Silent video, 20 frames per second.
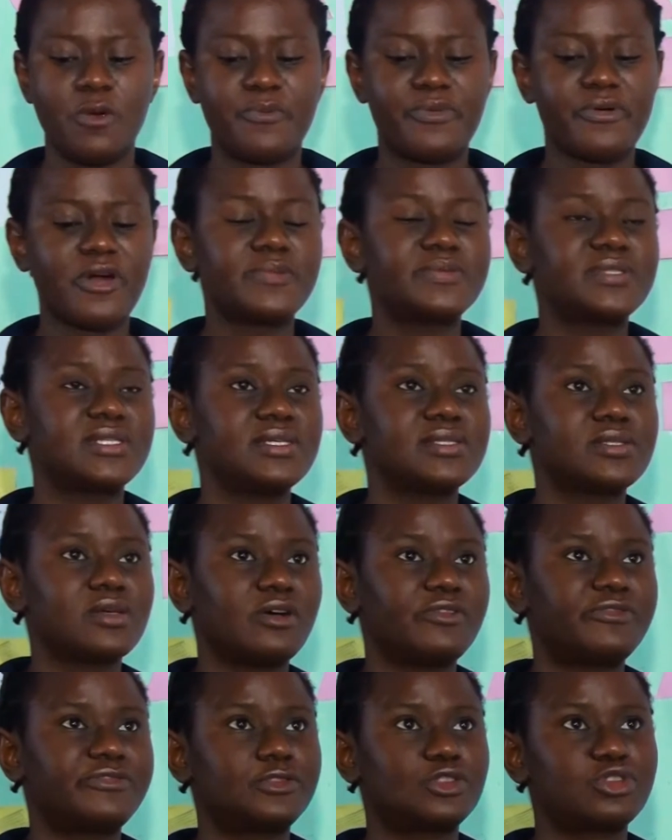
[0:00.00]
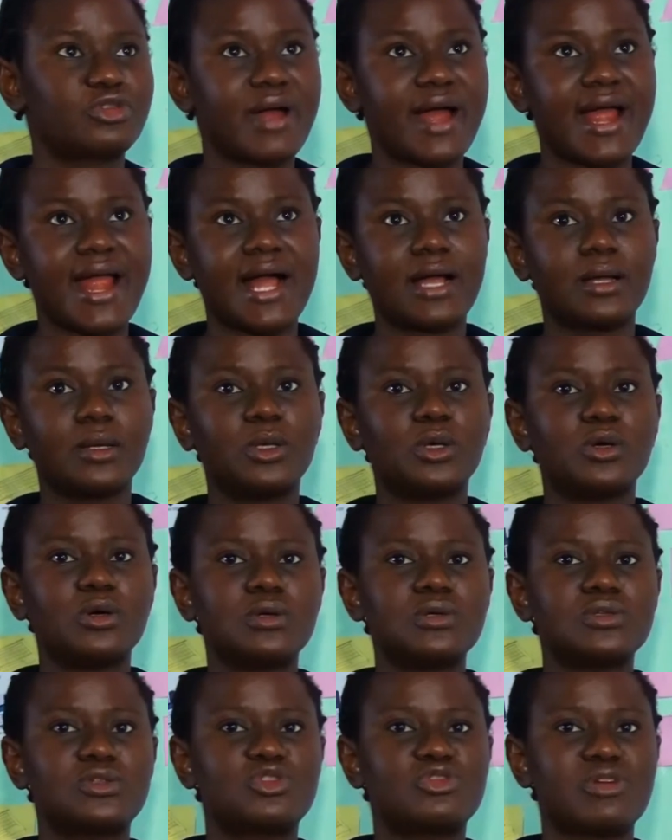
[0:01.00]
properties of
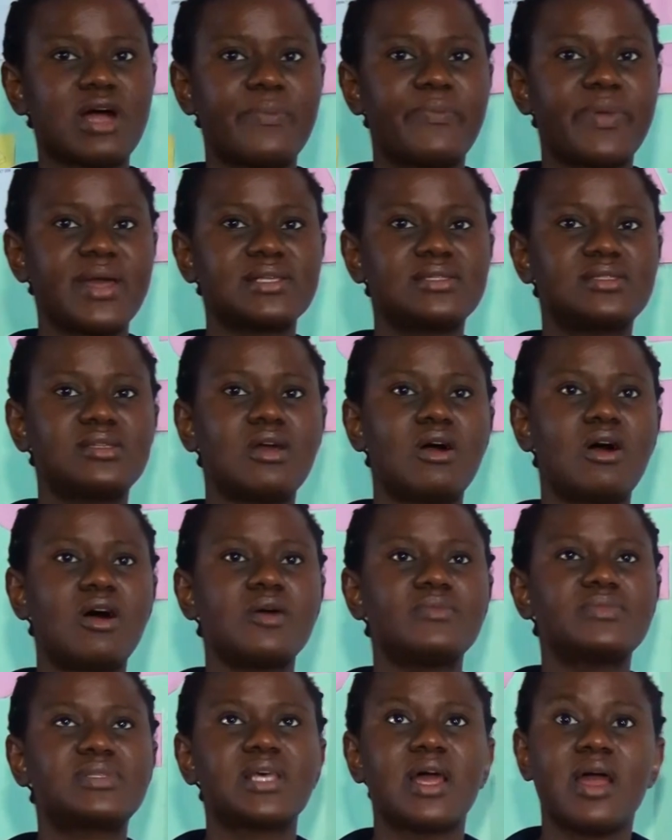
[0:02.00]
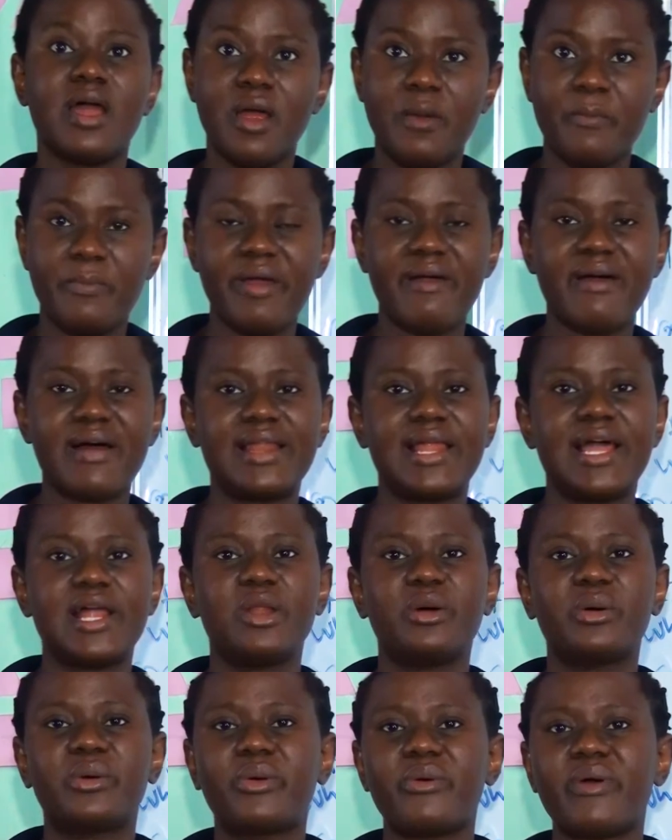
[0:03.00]
triangles, trapeziums,
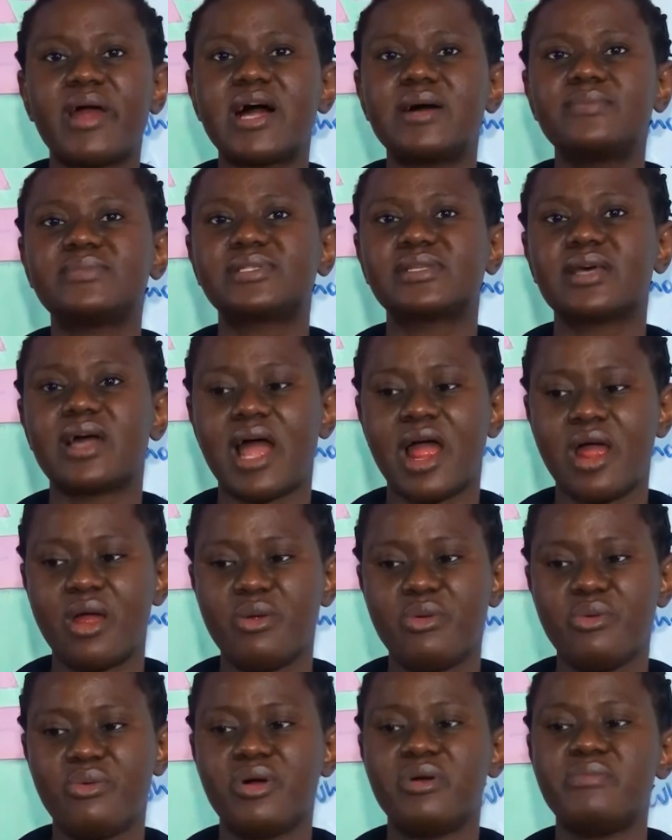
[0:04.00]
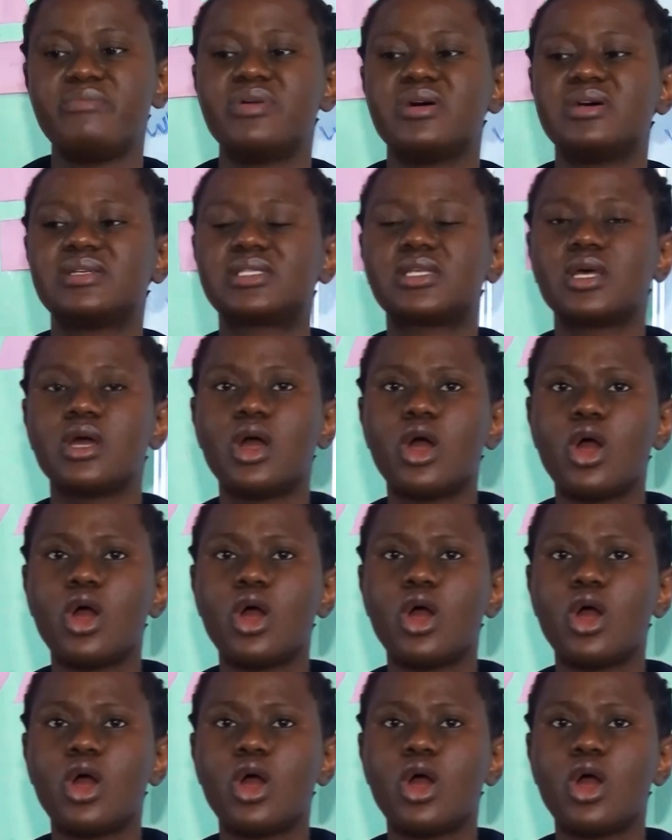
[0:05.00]
parallelograms, and rhombus.